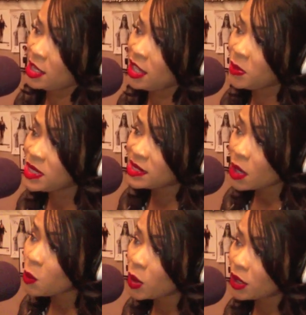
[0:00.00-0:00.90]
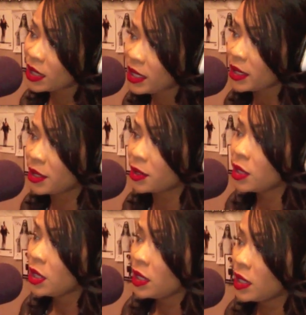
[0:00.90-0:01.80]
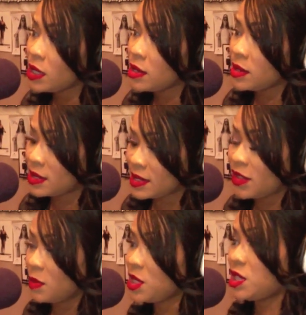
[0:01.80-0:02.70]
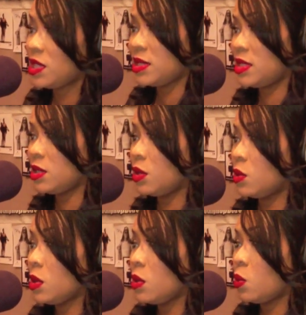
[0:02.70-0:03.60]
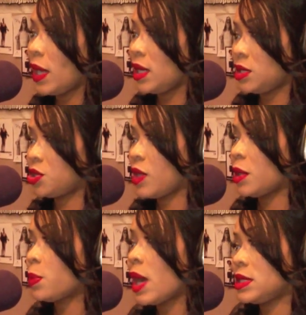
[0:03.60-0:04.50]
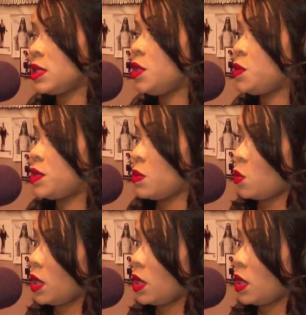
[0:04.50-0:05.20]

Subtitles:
He'd be somewhere here in the state of Michigan still waiting to try to prosecute someone.